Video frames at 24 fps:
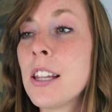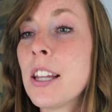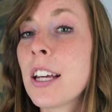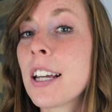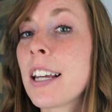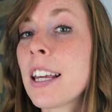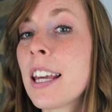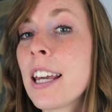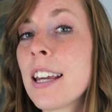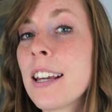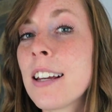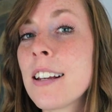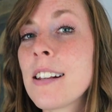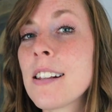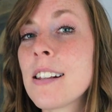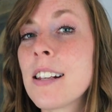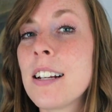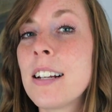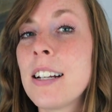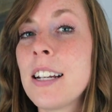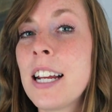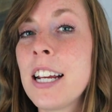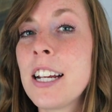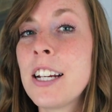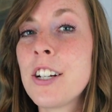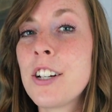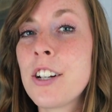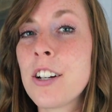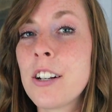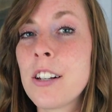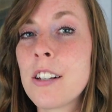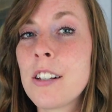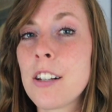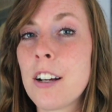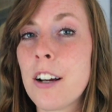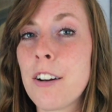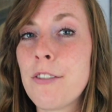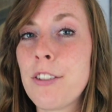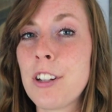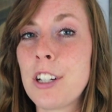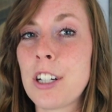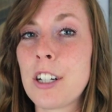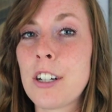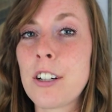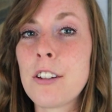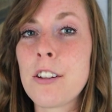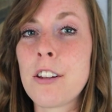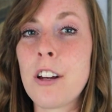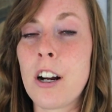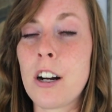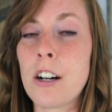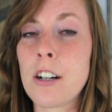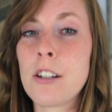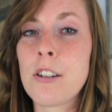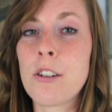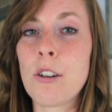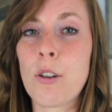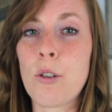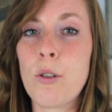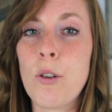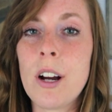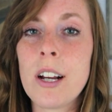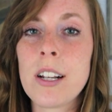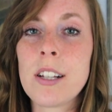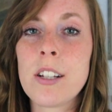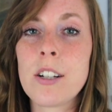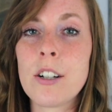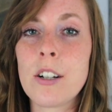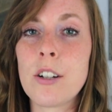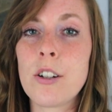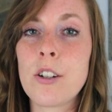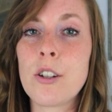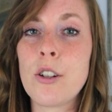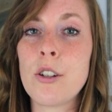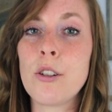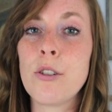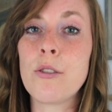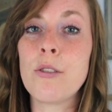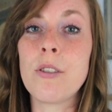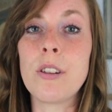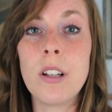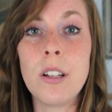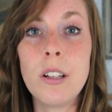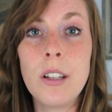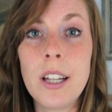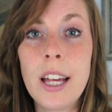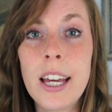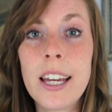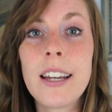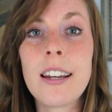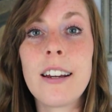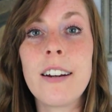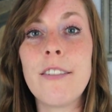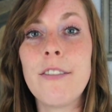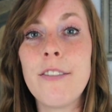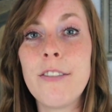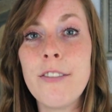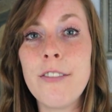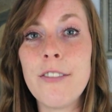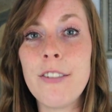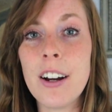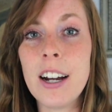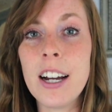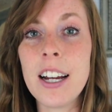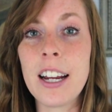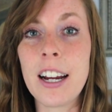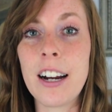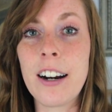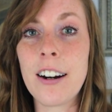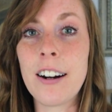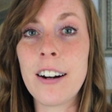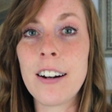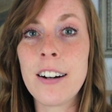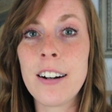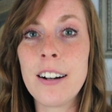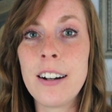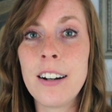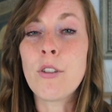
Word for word: the kings and nations of the earth are sequestered to the lake of fire.